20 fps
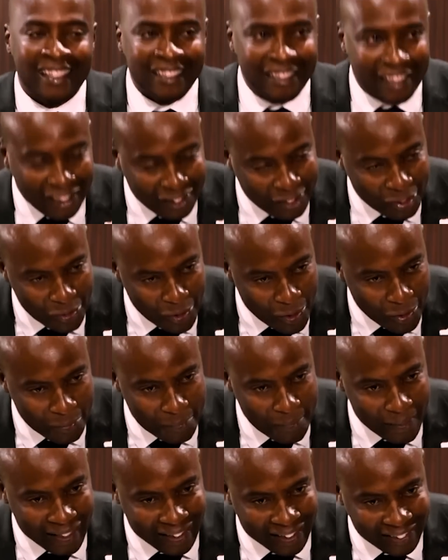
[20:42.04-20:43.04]
Jesus no
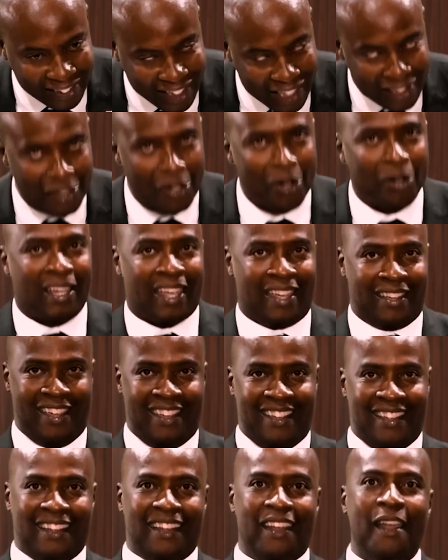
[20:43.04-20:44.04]
mira.
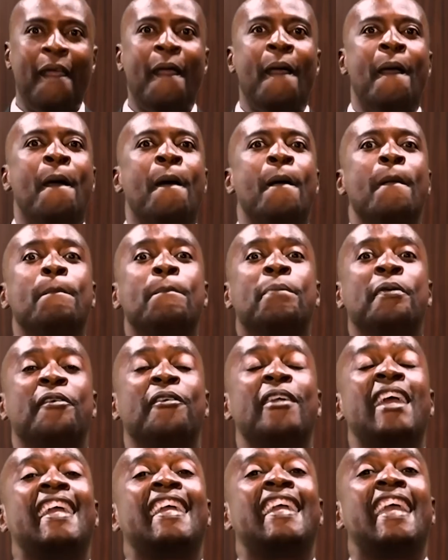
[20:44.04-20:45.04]
Okay,
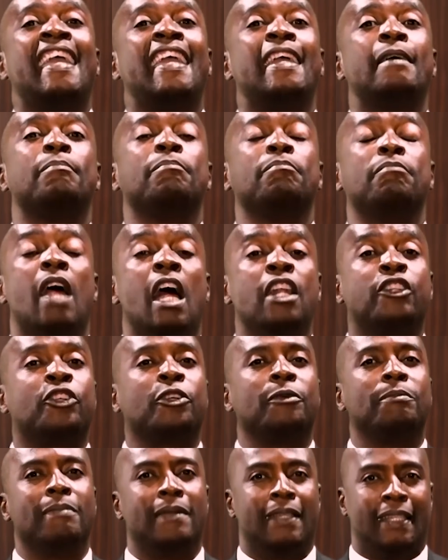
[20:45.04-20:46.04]
bring him
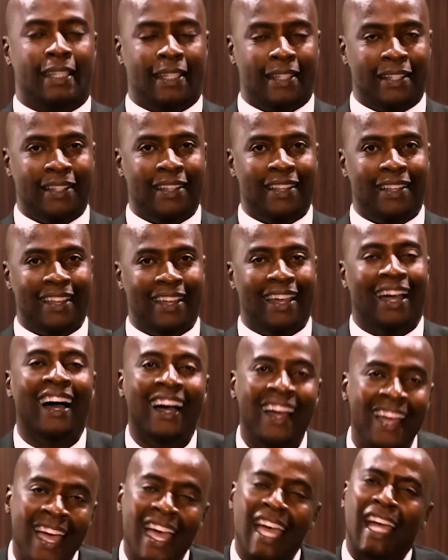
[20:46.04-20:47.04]
to me.
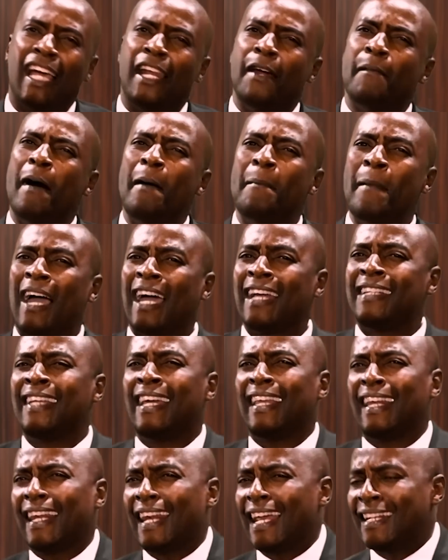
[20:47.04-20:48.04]
Can a mama
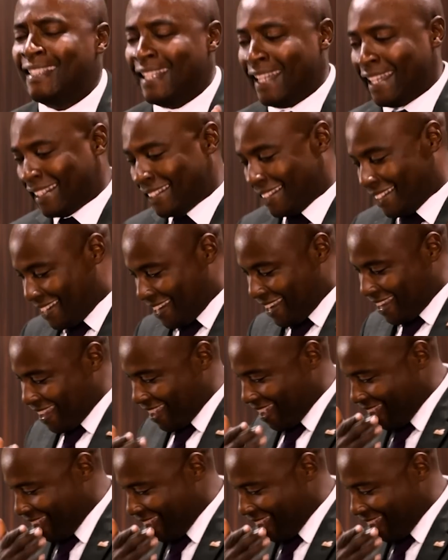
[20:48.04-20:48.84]
katerera text?